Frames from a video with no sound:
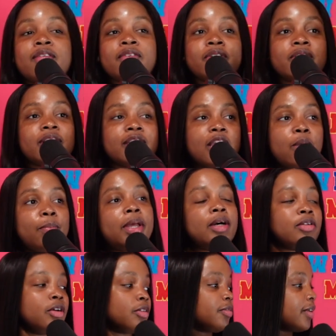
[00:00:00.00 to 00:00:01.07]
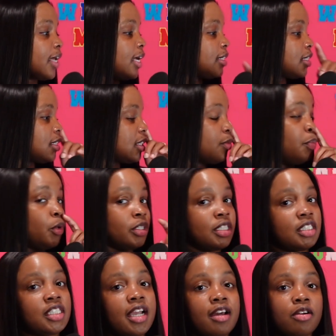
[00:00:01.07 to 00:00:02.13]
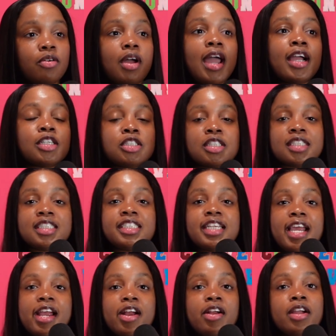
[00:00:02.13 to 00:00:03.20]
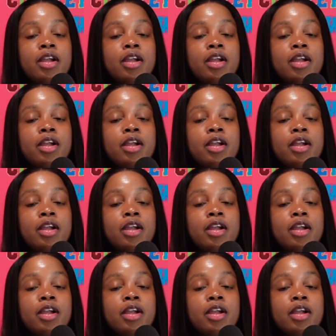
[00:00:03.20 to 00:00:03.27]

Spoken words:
Hit that bell notification. Support the channel, actually share.